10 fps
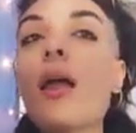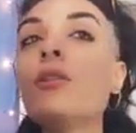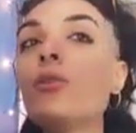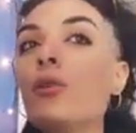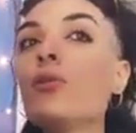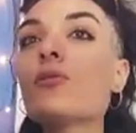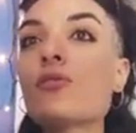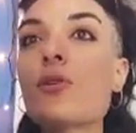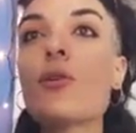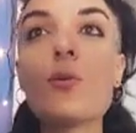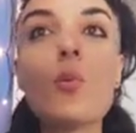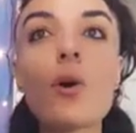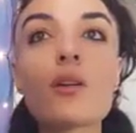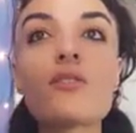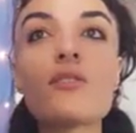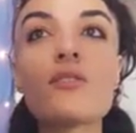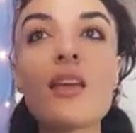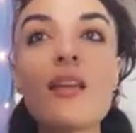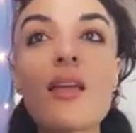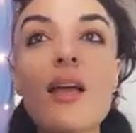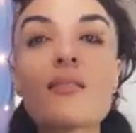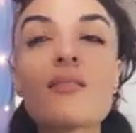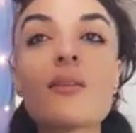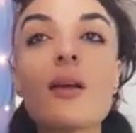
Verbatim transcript: And you use certain words to say that.